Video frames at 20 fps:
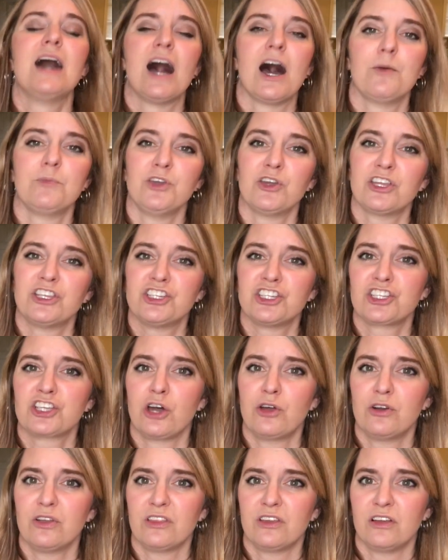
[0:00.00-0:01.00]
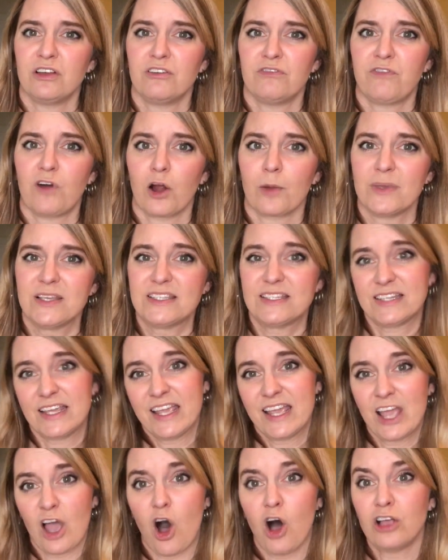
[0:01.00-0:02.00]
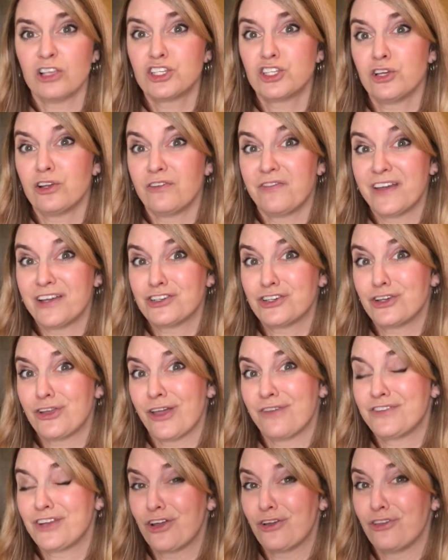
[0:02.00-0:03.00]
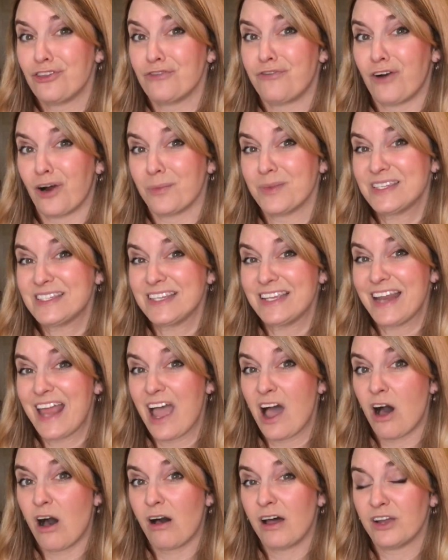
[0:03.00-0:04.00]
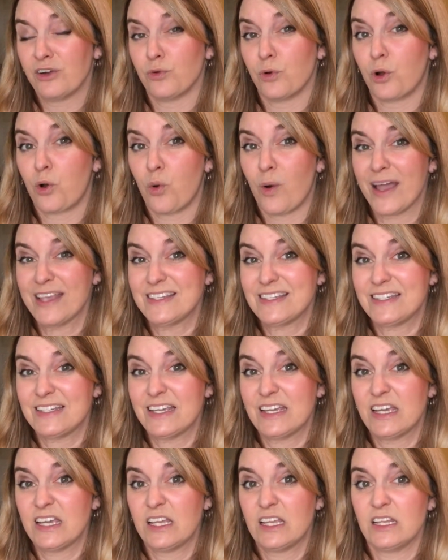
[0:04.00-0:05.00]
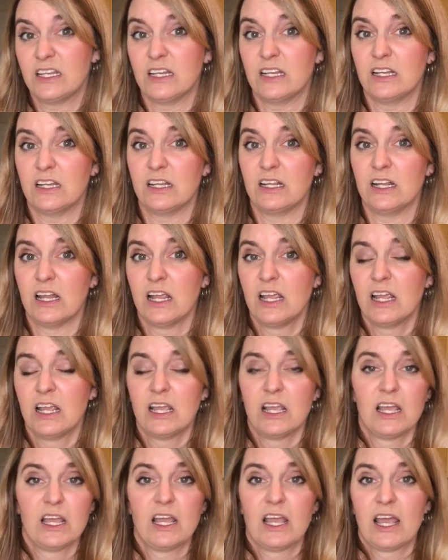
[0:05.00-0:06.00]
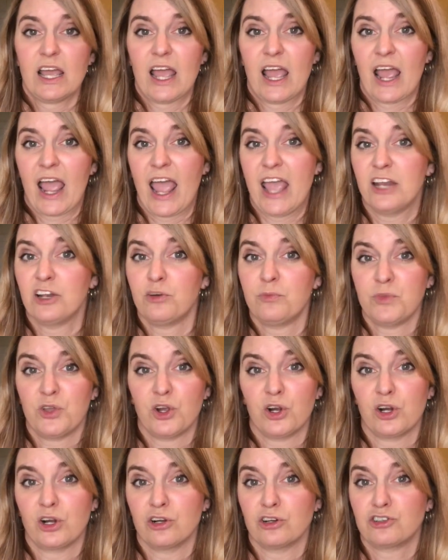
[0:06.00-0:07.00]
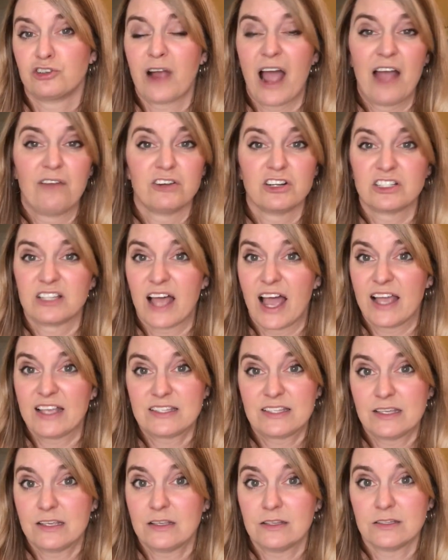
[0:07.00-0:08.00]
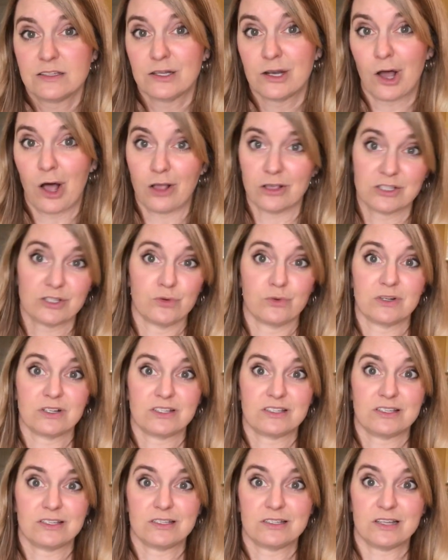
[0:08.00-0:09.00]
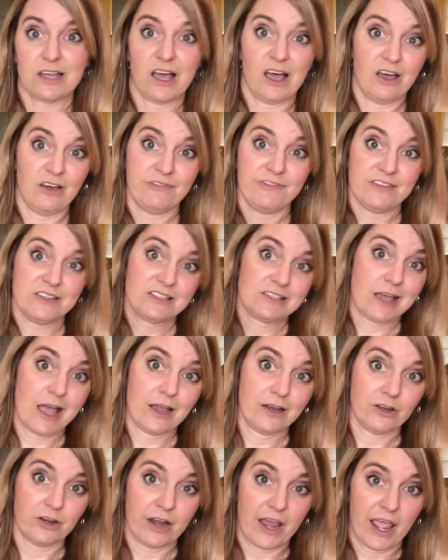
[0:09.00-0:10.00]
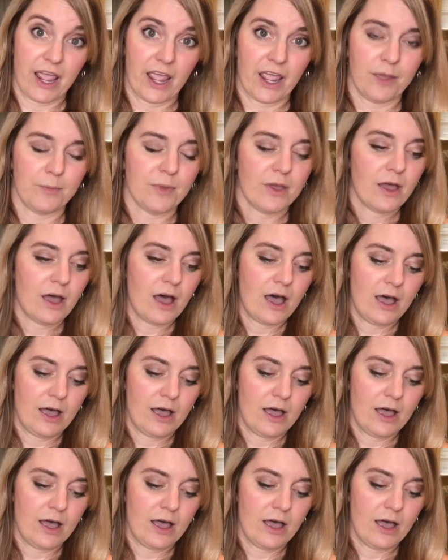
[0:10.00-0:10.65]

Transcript: Um, you can just go to the pharmacy. All pseudoephedrine, you have to go to the pharmacy now and request it and hand them your driver's license and all sorts of stuff and sign your name.